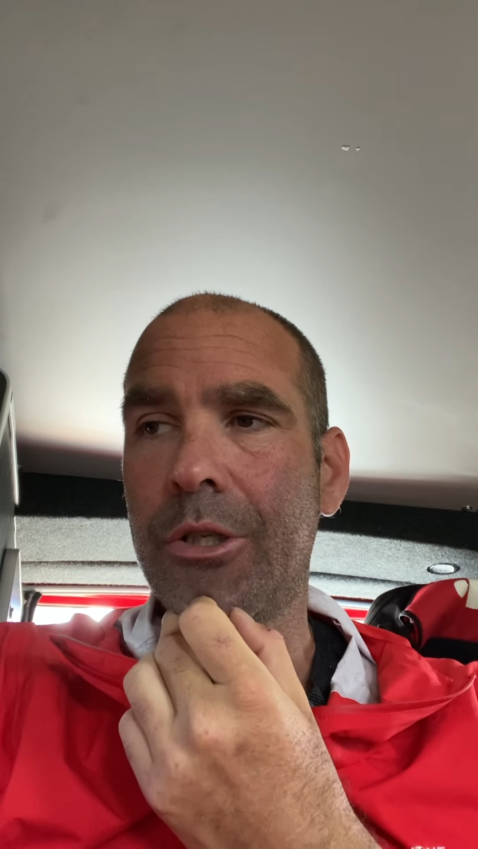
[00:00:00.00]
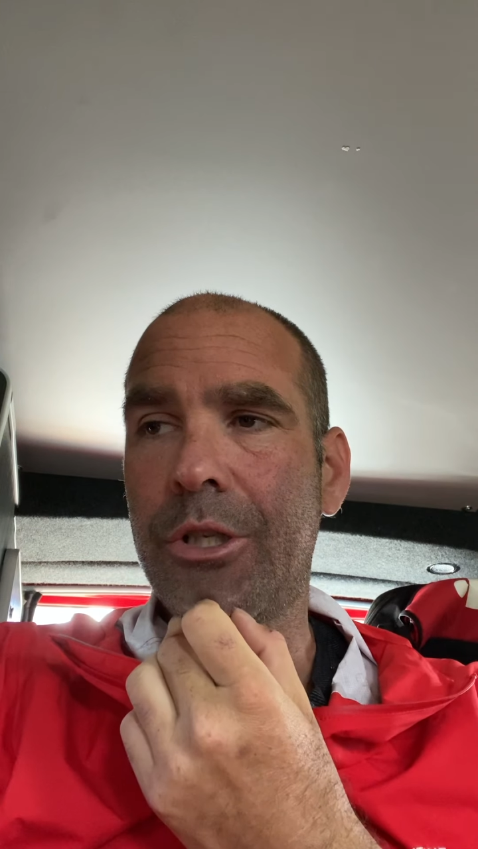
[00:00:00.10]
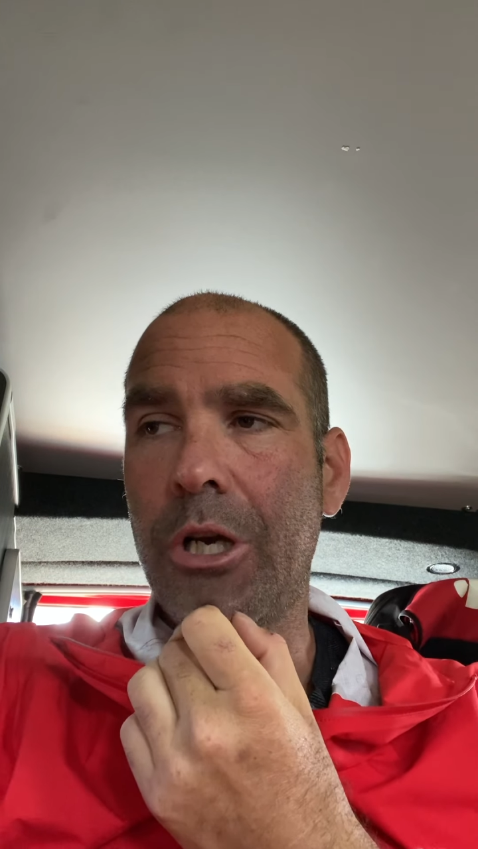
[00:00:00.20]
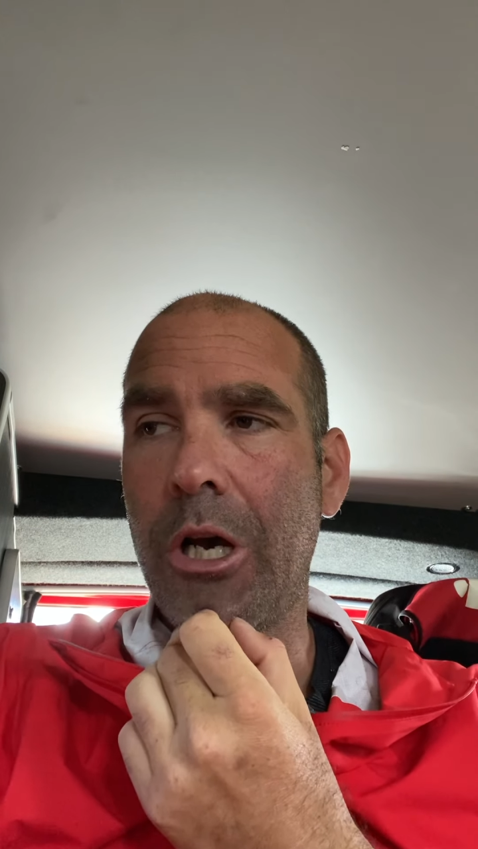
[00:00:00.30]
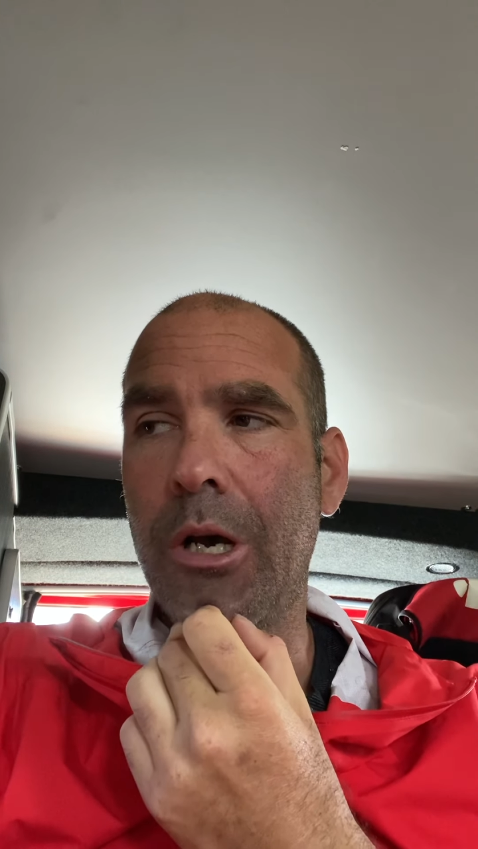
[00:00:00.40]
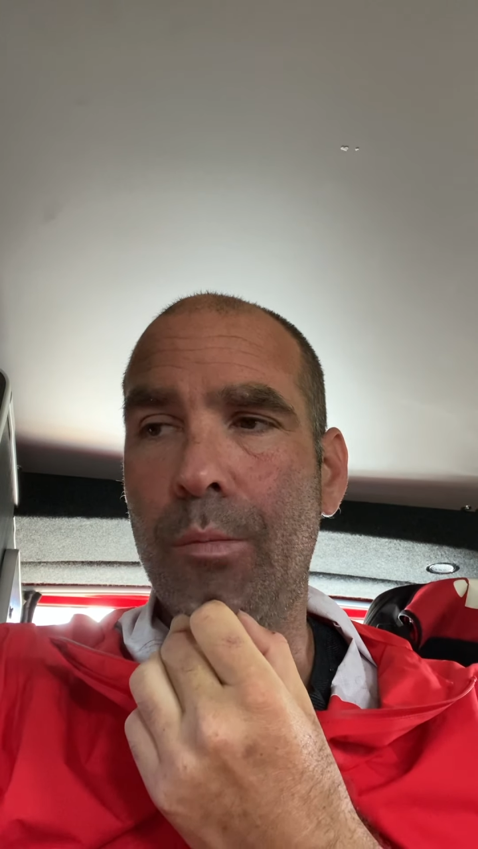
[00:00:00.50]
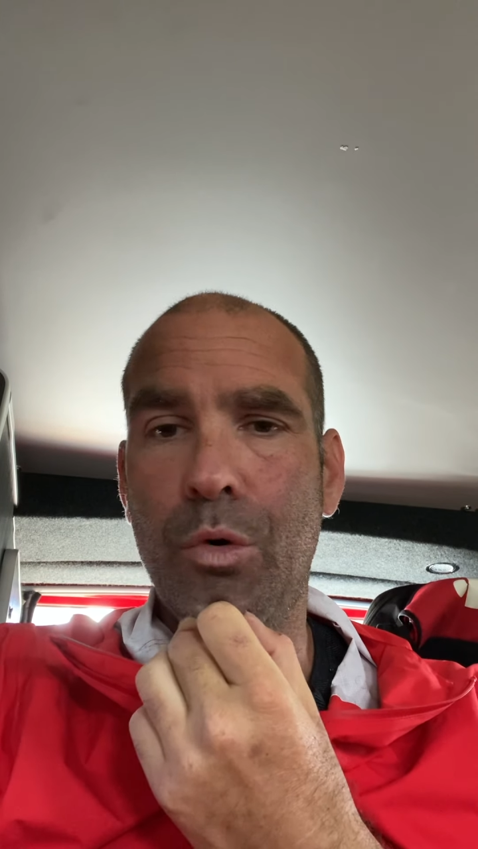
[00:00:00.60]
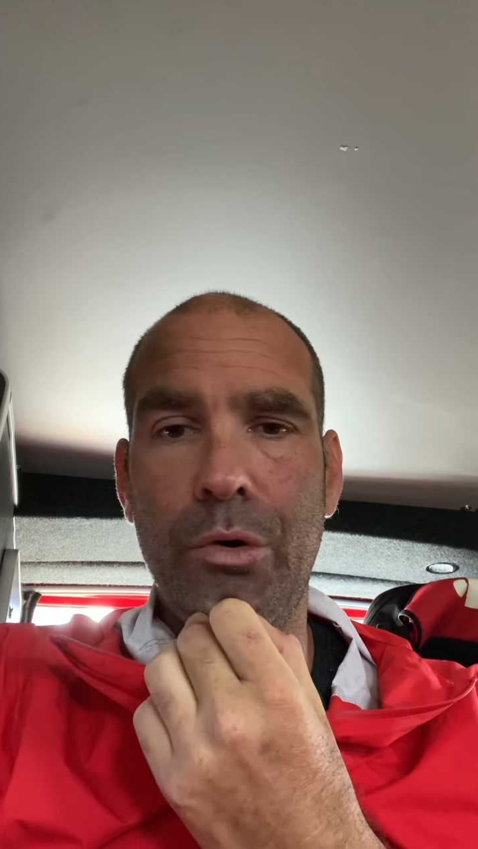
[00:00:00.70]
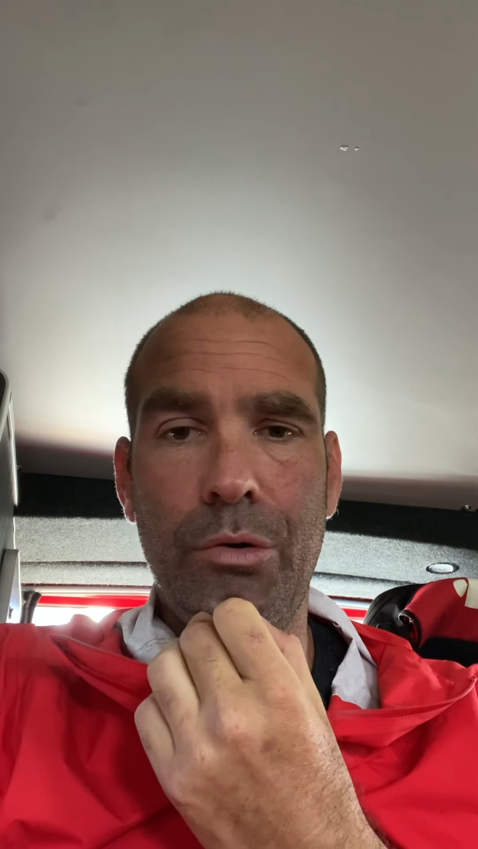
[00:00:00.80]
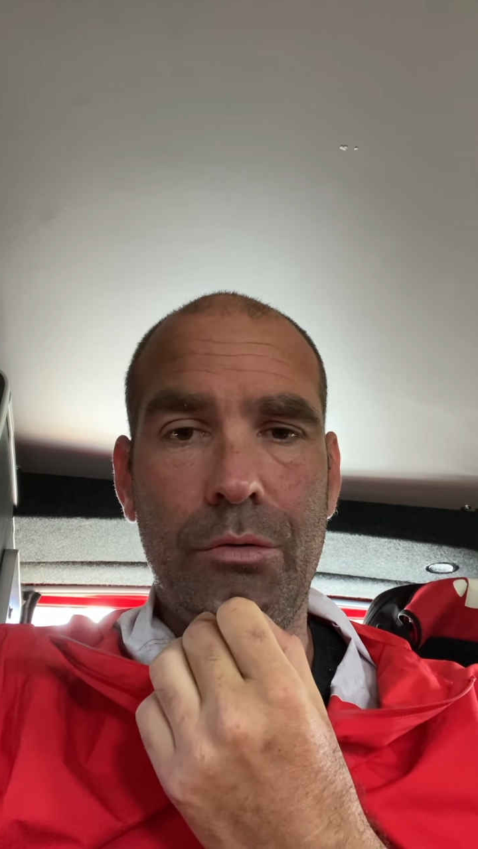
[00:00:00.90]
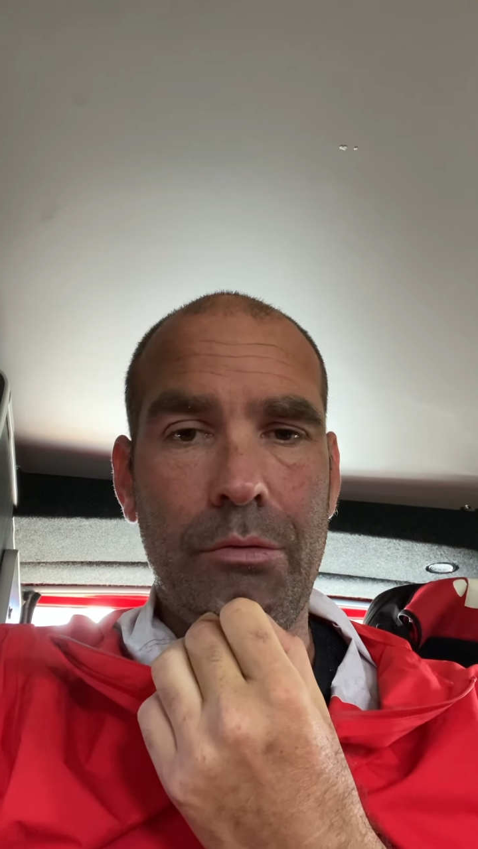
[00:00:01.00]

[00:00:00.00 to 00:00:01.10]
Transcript: turmoil.